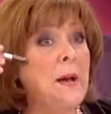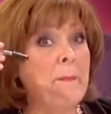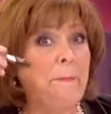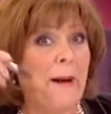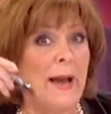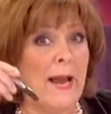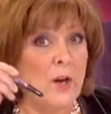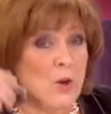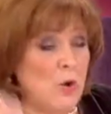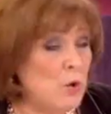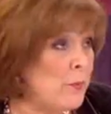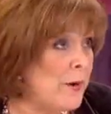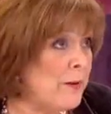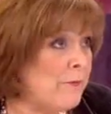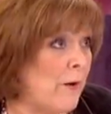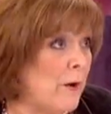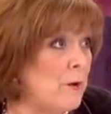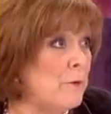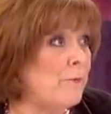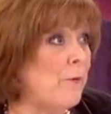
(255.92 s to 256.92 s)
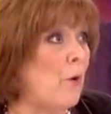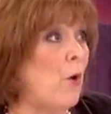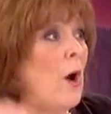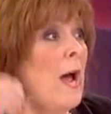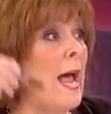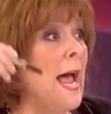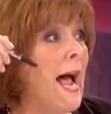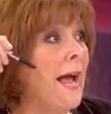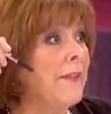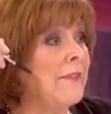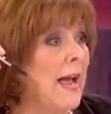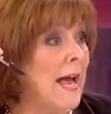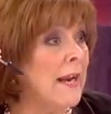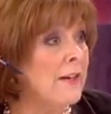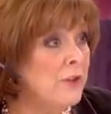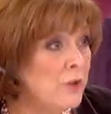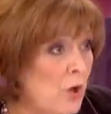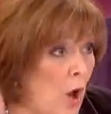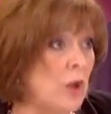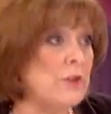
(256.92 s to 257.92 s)
by who we vote for and
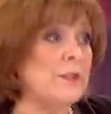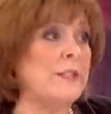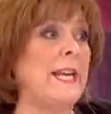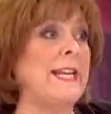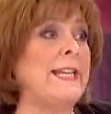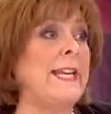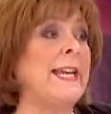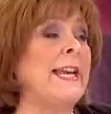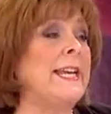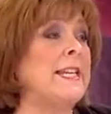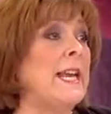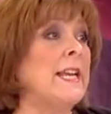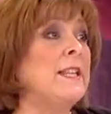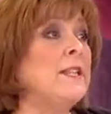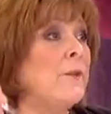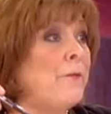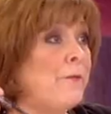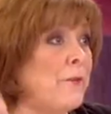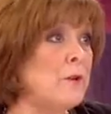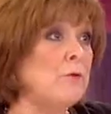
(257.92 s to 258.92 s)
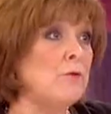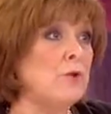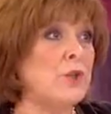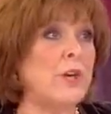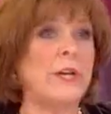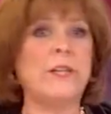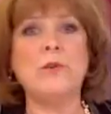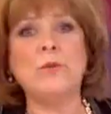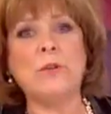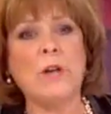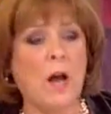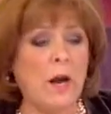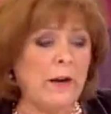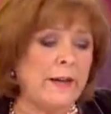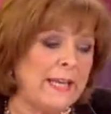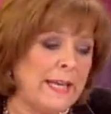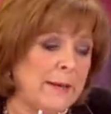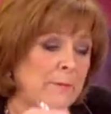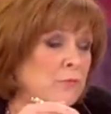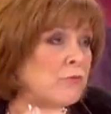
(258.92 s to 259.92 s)
not taking it in the future. You can't
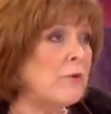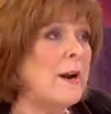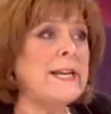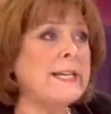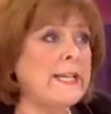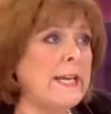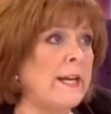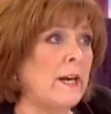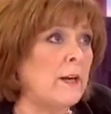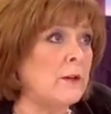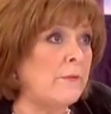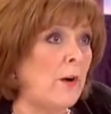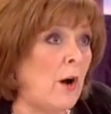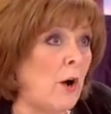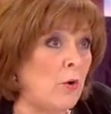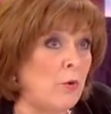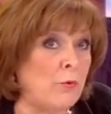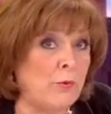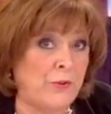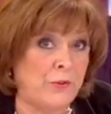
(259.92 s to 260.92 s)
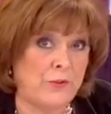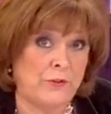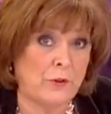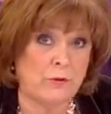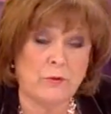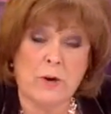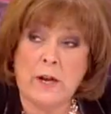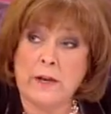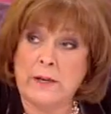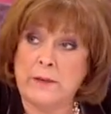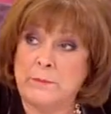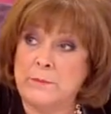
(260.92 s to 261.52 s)
keep raking over old crimes.